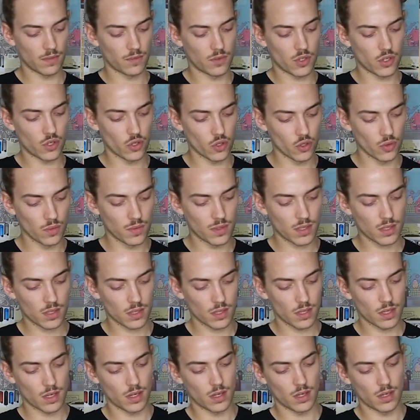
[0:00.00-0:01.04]
of tubes
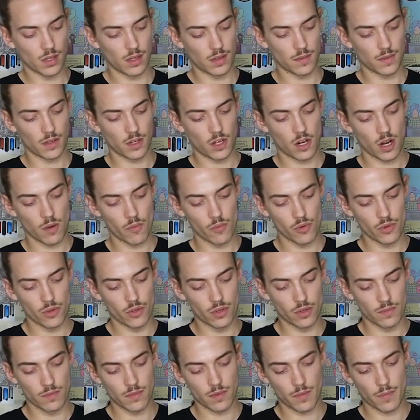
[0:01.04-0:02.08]
that come with
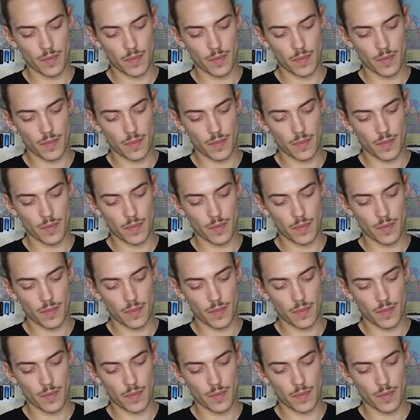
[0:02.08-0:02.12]
them,